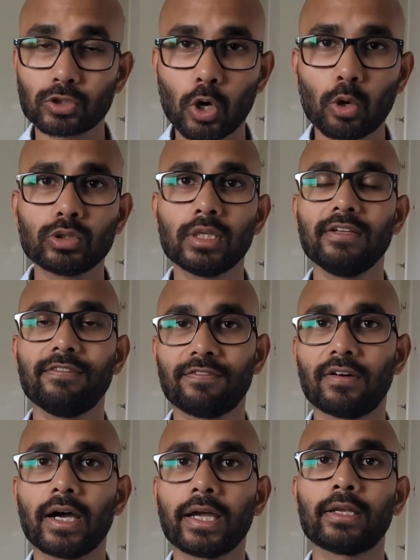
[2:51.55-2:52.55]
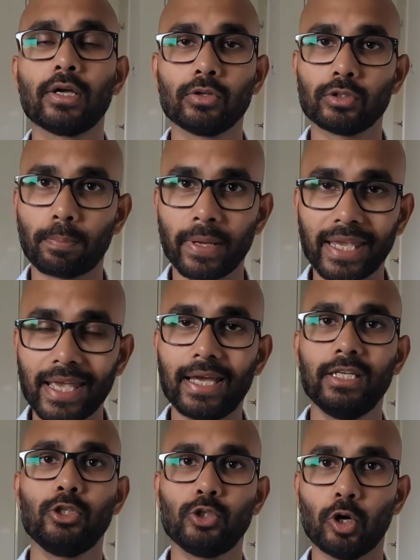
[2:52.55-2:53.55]
totally fine to pick
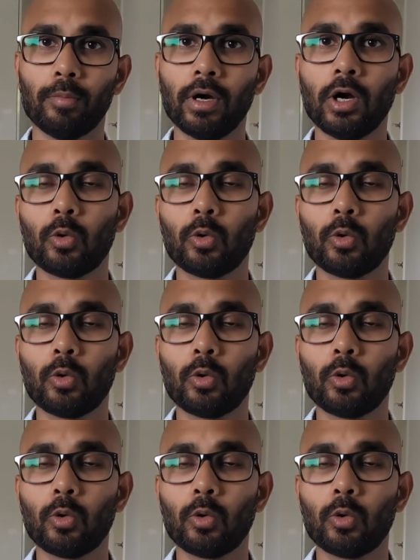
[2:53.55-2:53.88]
any job,